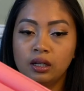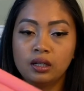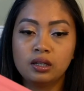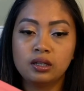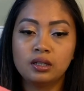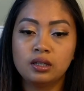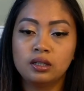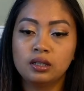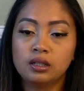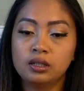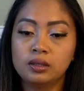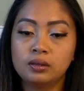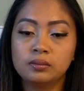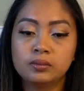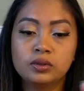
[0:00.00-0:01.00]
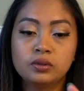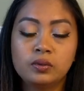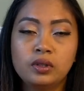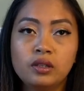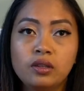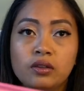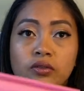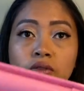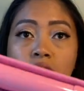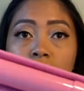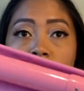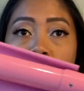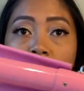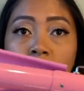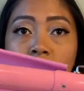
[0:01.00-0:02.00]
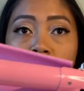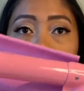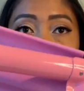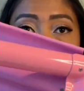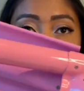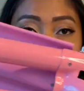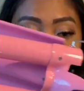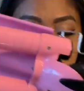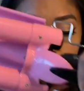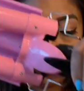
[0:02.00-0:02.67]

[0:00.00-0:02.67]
comes with the three barrel.